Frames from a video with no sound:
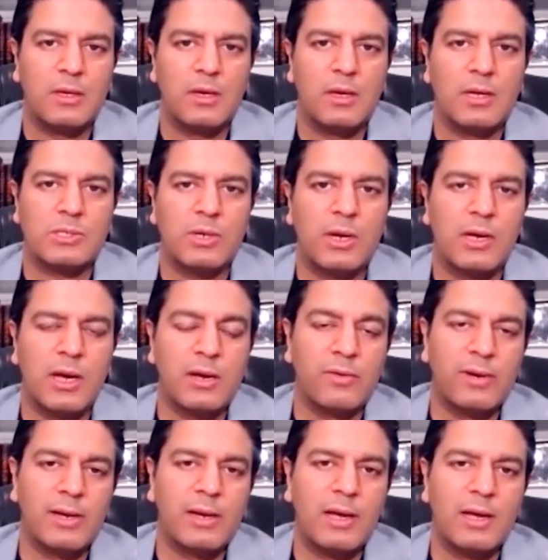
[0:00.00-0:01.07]
And so I kind of
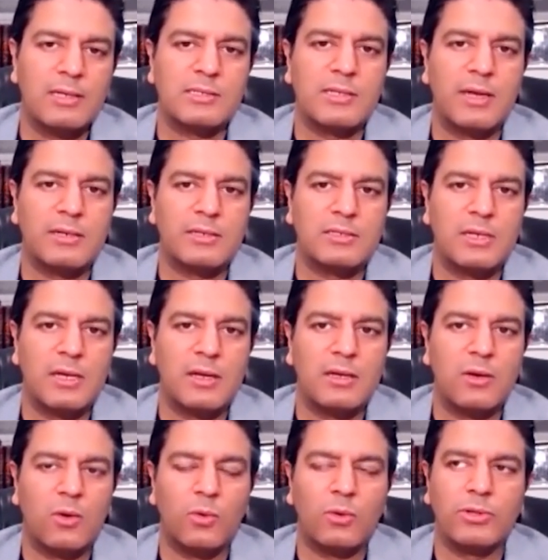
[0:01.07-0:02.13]
realized that
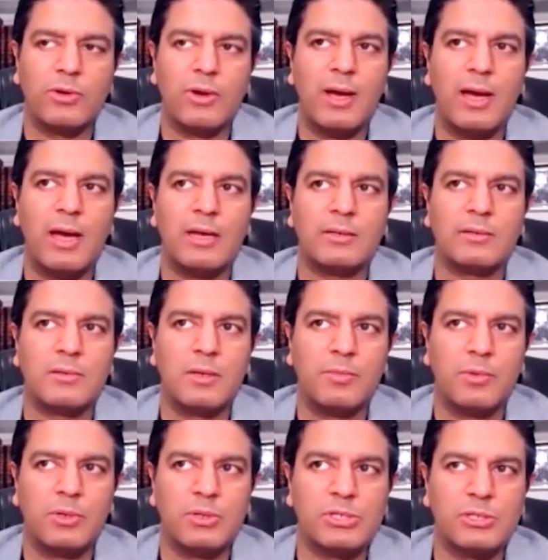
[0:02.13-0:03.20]
although I had
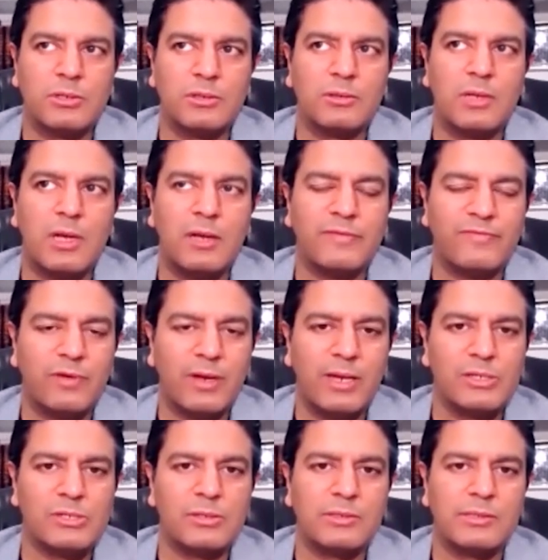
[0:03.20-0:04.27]
commercial and
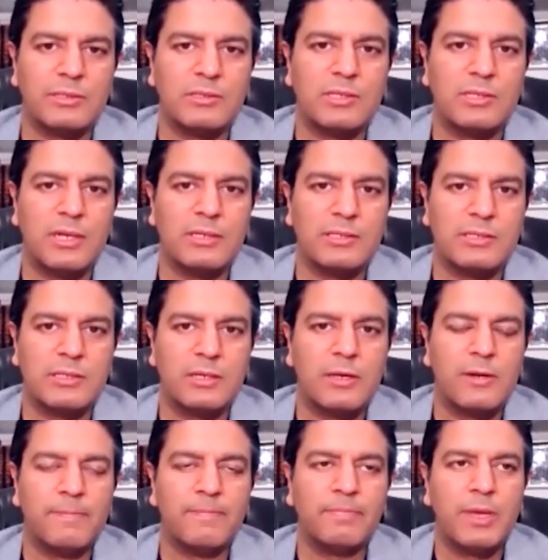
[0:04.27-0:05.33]
financial success,
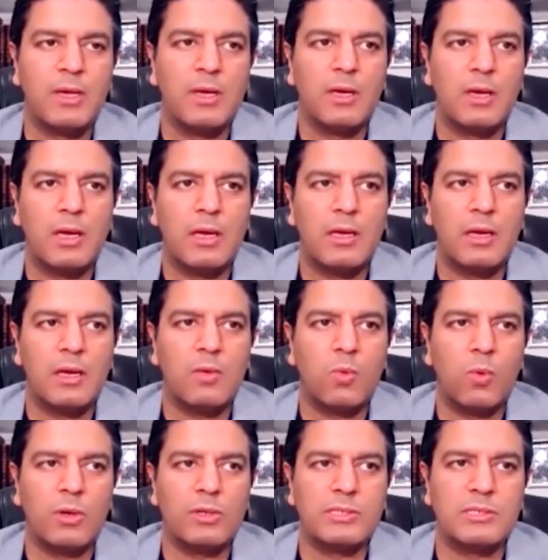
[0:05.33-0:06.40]
it
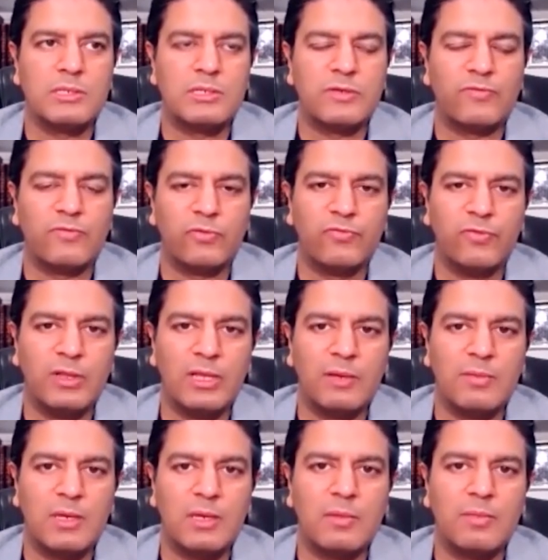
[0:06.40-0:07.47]
wasn't fulfilling
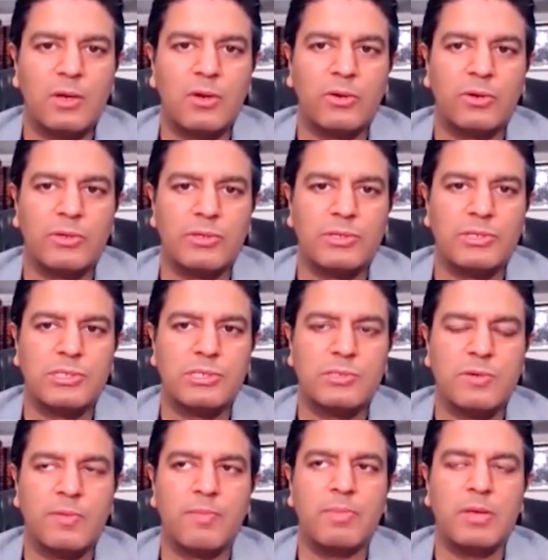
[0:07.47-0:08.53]
me
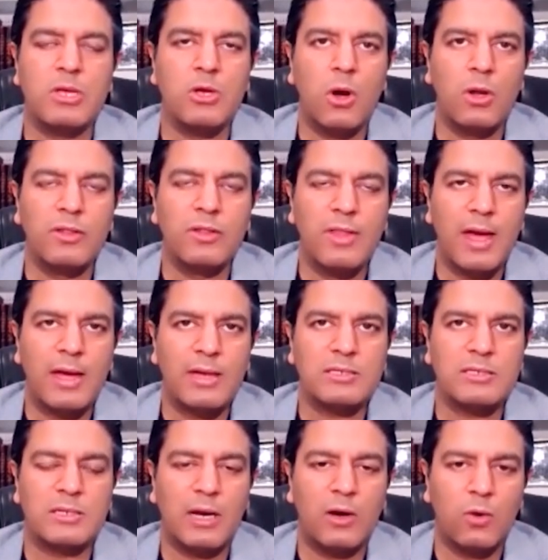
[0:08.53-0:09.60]
because beyond
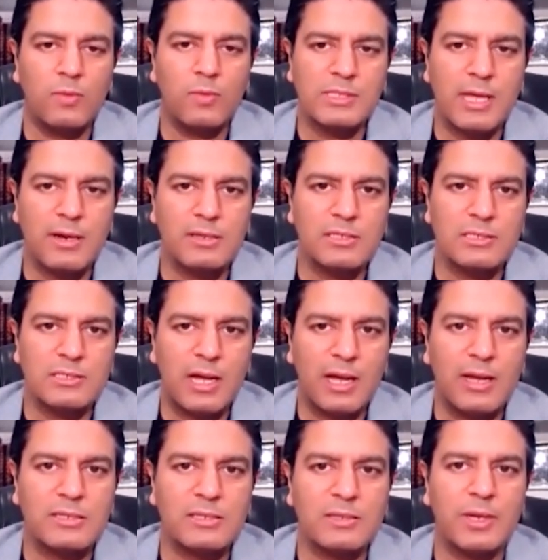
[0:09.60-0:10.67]
that, I always had a
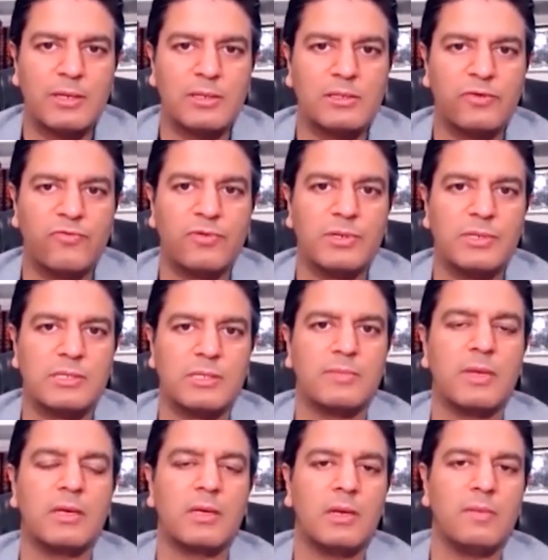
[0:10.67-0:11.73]
desire to make a difference and
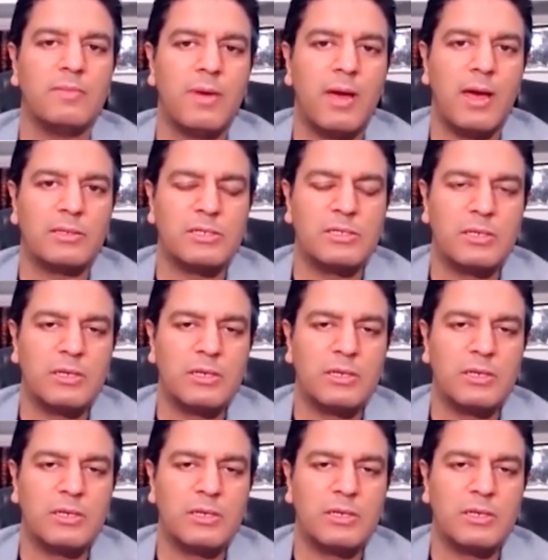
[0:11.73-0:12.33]
make an impact.